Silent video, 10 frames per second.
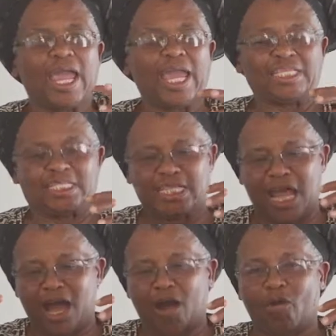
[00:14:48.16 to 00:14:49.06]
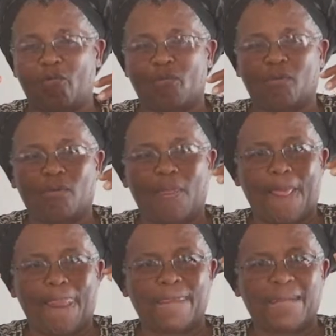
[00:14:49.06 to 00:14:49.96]
is now
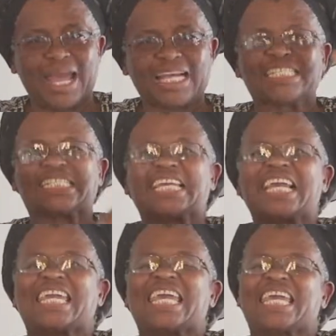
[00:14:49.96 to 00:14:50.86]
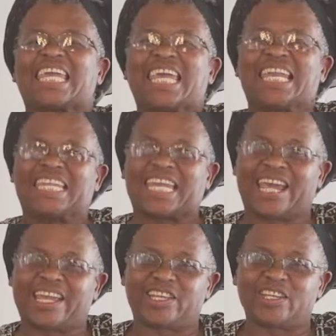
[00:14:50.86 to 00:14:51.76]
sinking in
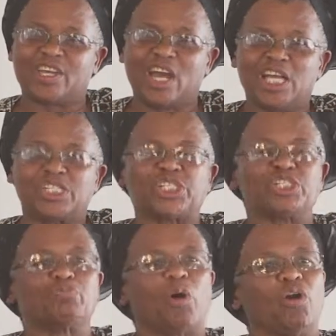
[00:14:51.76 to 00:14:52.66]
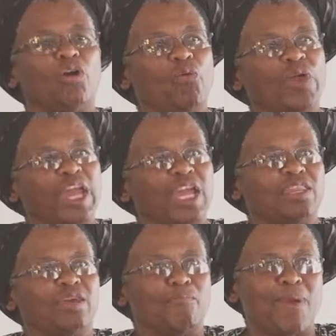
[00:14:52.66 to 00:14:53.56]
debt. She's borrowing
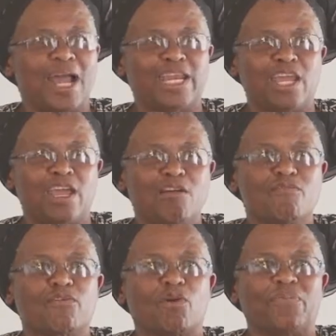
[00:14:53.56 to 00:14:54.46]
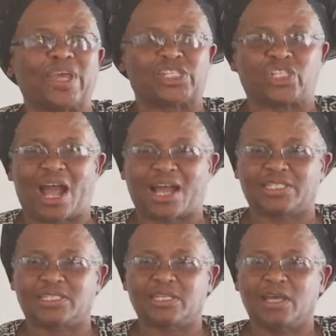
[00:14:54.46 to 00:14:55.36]
the money from the
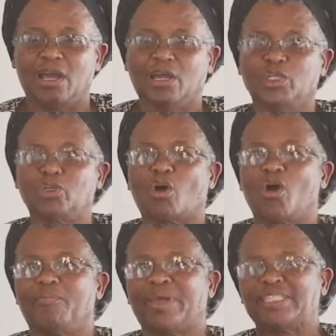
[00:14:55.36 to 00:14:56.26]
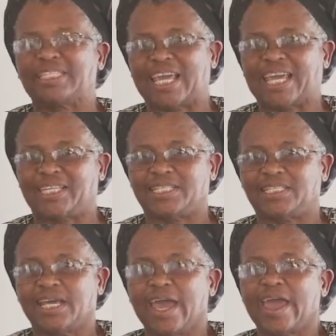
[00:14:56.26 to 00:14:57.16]
sharks to
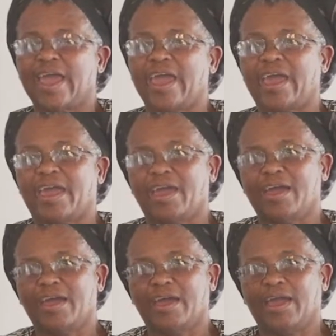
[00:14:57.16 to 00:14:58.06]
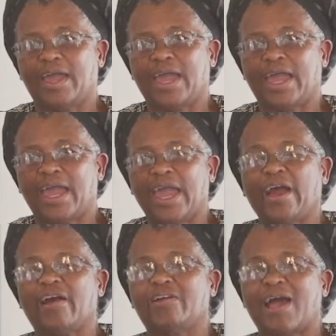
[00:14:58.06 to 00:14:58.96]
compensate her
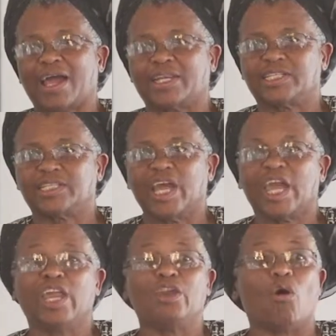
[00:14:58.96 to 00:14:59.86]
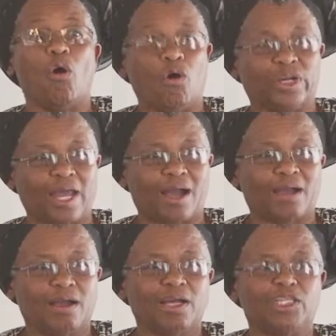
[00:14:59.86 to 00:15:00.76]
grant in order
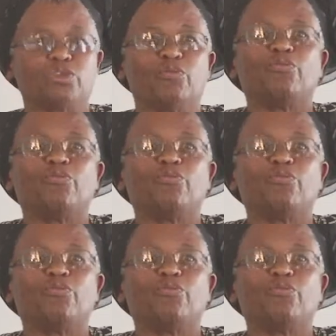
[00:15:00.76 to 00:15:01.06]
to